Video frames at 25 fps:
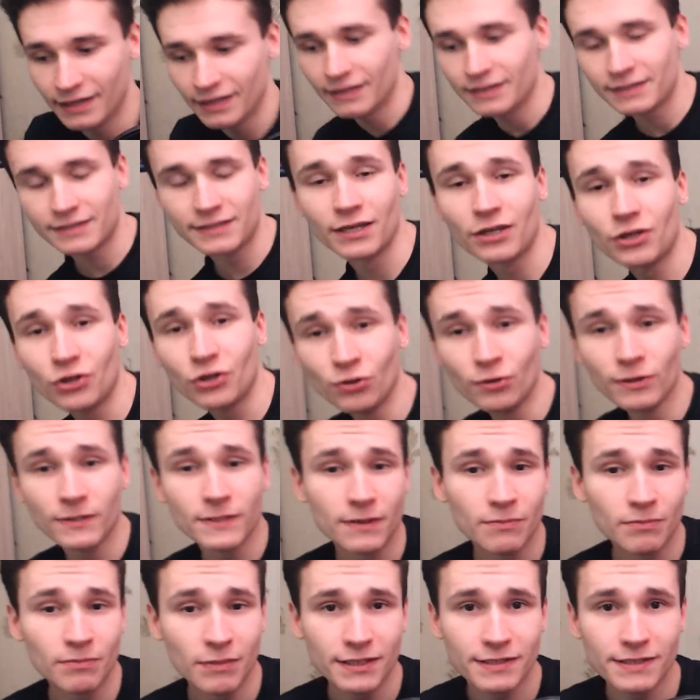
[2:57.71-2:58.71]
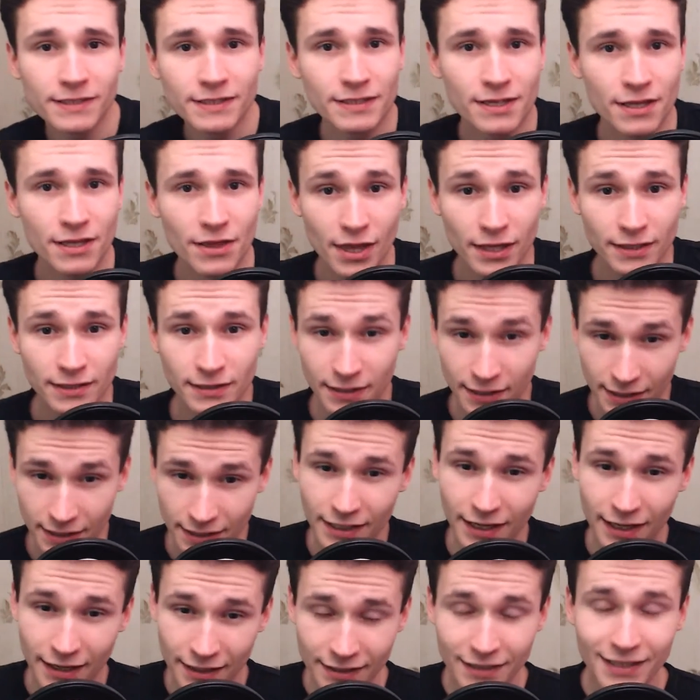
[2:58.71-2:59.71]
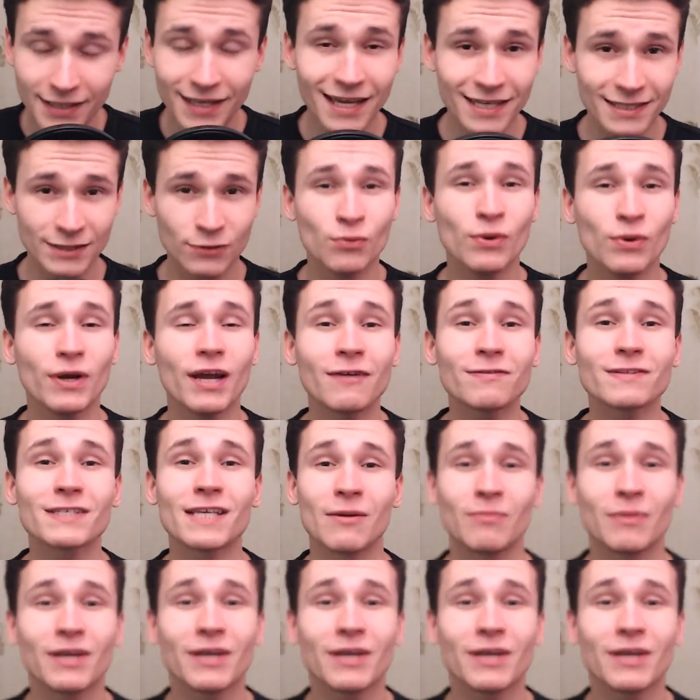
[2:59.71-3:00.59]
security means that yes, we have some